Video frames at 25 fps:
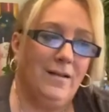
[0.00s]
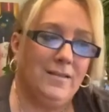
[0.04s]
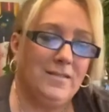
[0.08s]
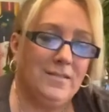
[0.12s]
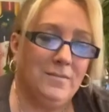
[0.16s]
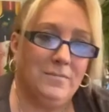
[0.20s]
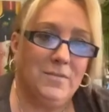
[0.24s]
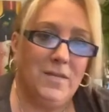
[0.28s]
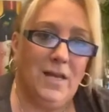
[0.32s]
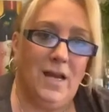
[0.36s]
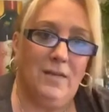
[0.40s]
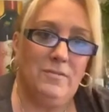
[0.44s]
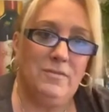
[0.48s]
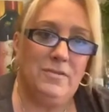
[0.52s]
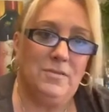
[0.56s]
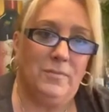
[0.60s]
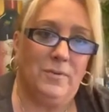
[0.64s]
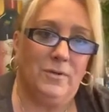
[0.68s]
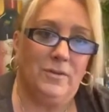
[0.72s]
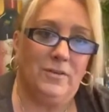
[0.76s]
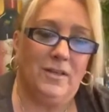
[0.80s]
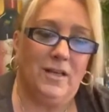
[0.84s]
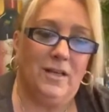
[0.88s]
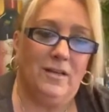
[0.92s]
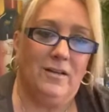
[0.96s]
Sometimes the
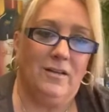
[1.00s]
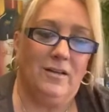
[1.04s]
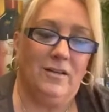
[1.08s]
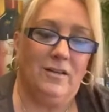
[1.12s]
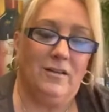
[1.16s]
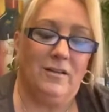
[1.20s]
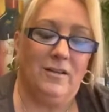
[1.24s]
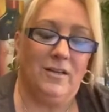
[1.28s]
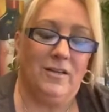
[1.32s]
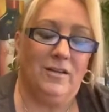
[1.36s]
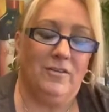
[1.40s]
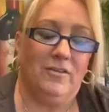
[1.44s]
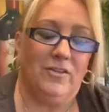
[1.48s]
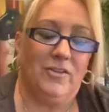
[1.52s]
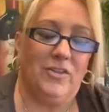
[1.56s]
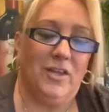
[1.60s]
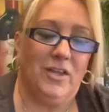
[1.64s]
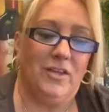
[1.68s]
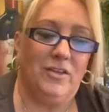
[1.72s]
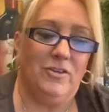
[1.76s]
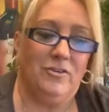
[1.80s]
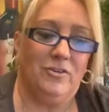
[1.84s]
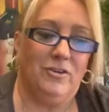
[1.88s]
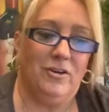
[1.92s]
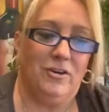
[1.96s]
birthday, the
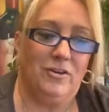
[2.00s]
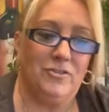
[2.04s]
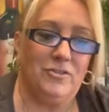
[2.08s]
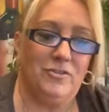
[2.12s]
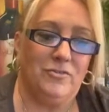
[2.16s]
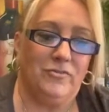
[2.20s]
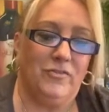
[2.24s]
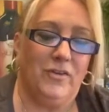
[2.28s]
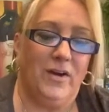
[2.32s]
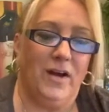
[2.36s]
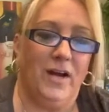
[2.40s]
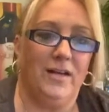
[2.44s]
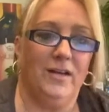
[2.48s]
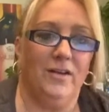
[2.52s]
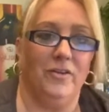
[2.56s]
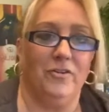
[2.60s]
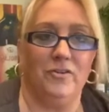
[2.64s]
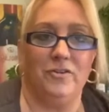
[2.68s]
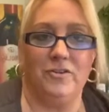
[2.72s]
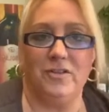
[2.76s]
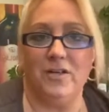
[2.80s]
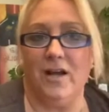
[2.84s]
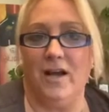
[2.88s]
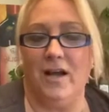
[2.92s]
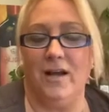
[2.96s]
thank you cards are fine.
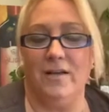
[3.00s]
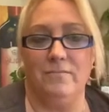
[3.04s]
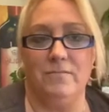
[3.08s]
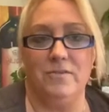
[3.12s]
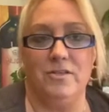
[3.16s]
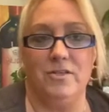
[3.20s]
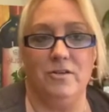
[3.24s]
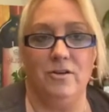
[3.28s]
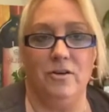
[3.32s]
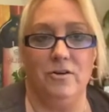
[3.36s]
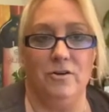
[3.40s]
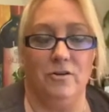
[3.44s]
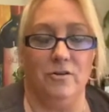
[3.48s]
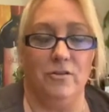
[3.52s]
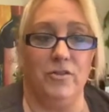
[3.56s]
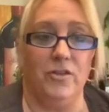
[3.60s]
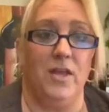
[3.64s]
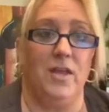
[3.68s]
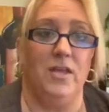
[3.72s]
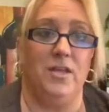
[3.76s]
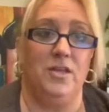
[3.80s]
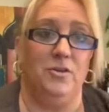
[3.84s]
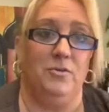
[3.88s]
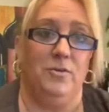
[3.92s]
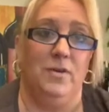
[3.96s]
Other times, your
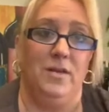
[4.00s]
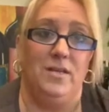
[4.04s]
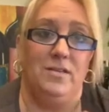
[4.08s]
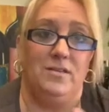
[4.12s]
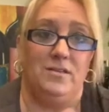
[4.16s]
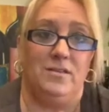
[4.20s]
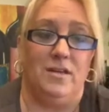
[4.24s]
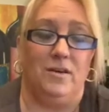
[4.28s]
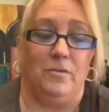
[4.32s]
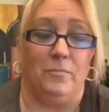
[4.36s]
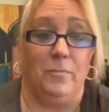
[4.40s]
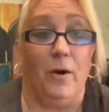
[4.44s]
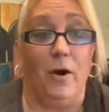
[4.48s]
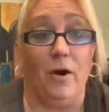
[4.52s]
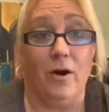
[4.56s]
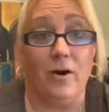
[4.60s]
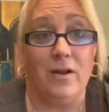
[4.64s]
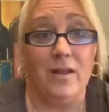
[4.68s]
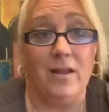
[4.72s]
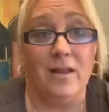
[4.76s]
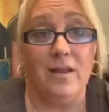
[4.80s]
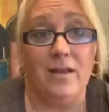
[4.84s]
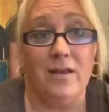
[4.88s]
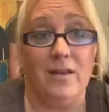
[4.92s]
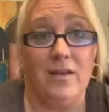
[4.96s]
thank you is their
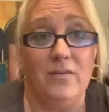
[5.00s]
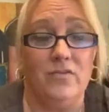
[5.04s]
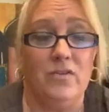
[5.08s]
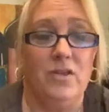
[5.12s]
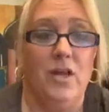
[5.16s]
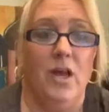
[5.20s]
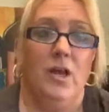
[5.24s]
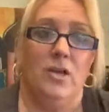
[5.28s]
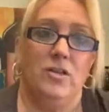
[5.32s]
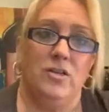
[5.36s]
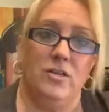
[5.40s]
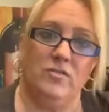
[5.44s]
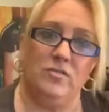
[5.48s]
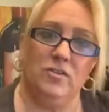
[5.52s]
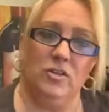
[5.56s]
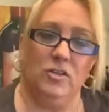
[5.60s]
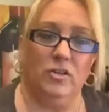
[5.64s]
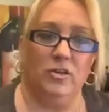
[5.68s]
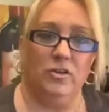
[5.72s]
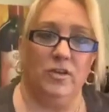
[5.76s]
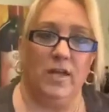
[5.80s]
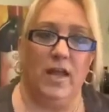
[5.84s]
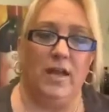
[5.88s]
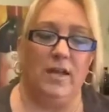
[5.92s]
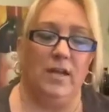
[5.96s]
parting gift. You have to
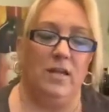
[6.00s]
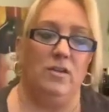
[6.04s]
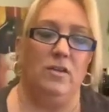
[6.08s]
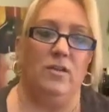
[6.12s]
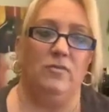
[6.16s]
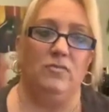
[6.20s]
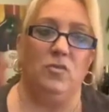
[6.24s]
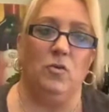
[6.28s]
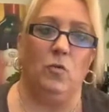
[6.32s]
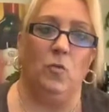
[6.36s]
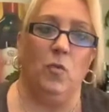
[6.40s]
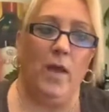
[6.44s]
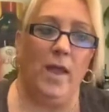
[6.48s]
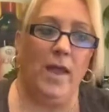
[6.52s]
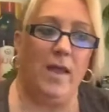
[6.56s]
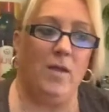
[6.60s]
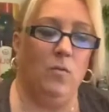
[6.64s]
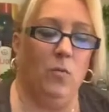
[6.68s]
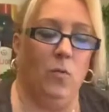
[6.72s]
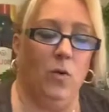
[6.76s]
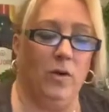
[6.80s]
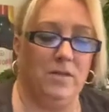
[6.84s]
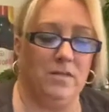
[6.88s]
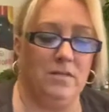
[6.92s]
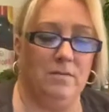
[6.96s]
look at it and you have to weigh
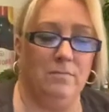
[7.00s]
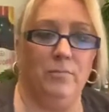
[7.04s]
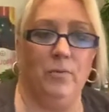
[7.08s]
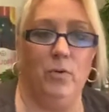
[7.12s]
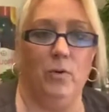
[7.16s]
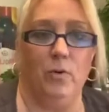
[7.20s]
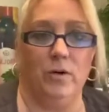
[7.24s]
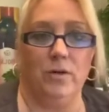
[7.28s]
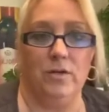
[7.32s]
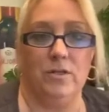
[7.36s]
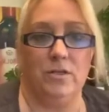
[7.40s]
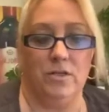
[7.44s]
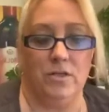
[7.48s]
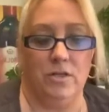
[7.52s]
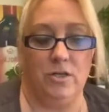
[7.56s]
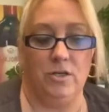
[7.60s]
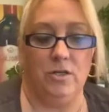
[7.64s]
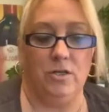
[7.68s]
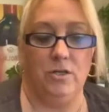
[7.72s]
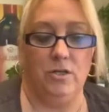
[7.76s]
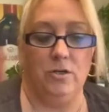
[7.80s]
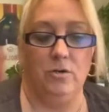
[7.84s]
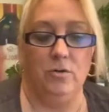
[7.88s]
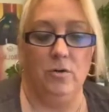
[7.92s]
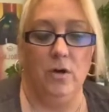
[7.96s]
what's important to
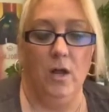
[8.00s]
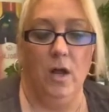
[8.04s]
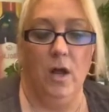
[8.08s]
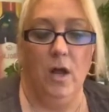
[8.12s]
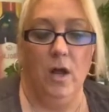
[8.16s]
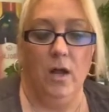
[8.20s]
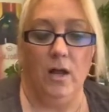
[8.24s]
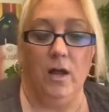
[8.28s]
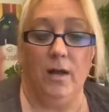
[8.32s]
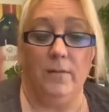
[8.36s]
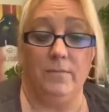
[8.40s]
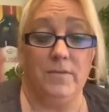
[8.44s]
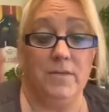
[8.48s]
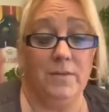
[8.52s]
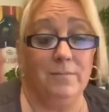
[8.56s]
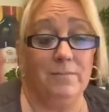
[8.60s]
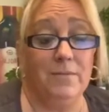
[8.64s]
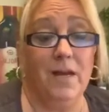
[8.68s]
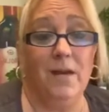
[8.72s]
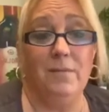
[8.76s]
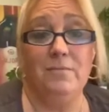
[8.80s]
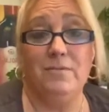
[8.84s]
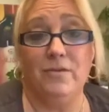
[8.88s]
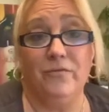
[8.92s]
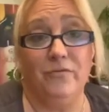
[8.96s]
you.
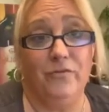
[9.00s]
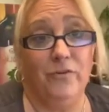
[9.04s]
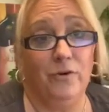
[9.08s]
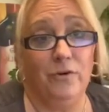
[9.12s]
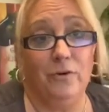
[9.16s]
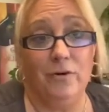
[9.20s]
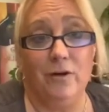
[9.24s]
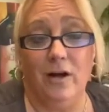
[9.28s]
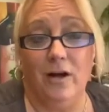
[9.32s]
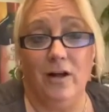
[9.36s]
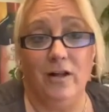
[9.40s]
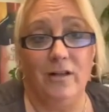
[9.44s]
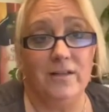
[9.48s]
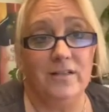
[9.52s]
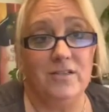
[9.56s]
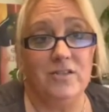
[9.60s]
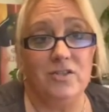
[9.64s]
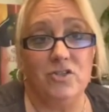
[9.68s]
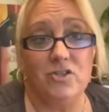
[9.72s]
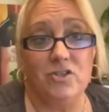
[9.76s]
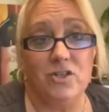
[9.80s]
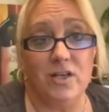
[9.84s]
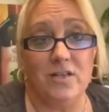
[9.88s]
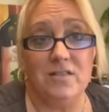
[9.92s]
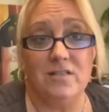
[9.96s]
Sometimes a phone call
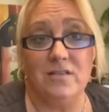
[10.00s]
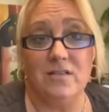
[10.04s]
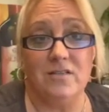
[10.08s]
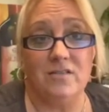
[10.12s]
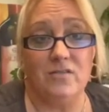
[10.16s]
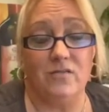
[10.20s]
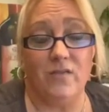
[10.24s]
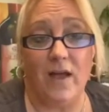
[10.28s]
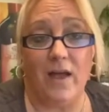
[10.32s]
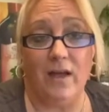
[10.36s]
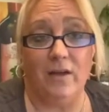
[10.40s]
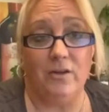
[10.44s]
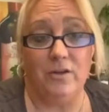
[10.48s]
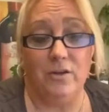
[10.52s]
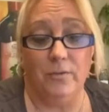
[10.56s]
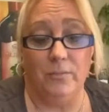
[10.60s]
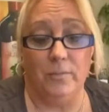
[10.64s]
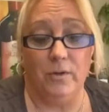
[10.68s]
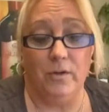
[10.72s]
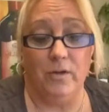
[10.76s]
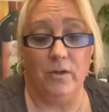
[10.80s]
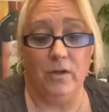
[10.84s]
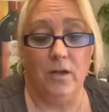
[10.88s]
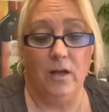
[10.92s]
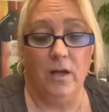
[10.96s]
is just as
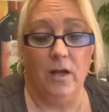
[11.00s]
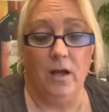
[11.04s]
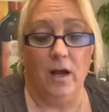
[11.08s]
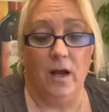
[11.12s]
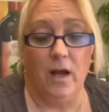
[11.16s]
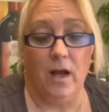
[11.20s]
valuable